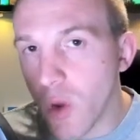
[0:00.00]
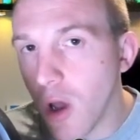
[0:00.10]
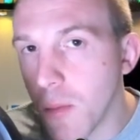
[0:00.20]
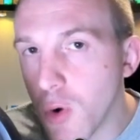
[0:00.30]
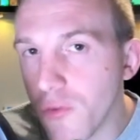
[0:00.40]

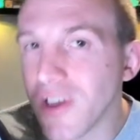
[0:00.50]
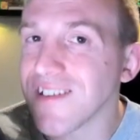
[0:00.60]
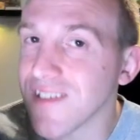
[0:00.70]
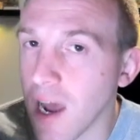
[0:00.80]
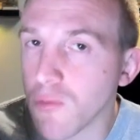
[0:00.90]
We are
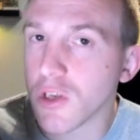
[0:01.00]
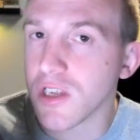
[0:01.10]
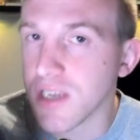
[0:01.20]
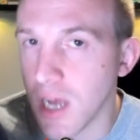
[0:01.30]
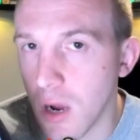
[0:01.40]
moving down
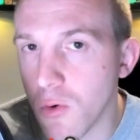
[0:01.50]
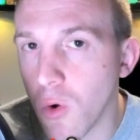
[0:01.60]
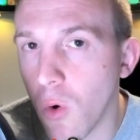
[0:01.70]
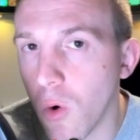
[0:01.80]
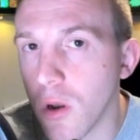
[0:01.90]
to
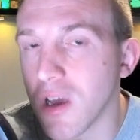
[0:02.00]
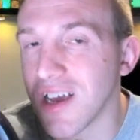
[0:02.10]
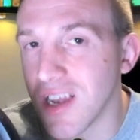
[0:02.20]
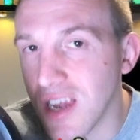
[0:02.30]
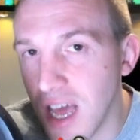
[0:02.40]
Town Hall
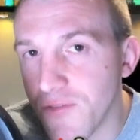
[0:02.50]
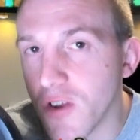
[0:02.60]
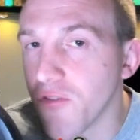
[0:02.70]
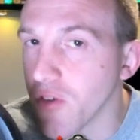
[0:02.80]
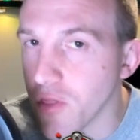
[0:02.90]

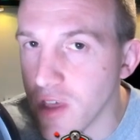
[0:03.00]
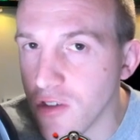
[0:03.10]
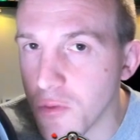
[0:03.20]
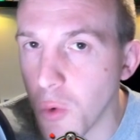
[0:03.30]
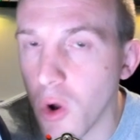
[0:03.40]
11 for
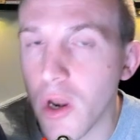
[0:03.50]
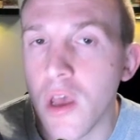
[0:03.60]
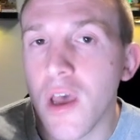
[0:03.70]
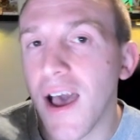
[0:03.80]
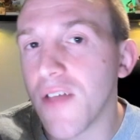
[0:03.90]
this one,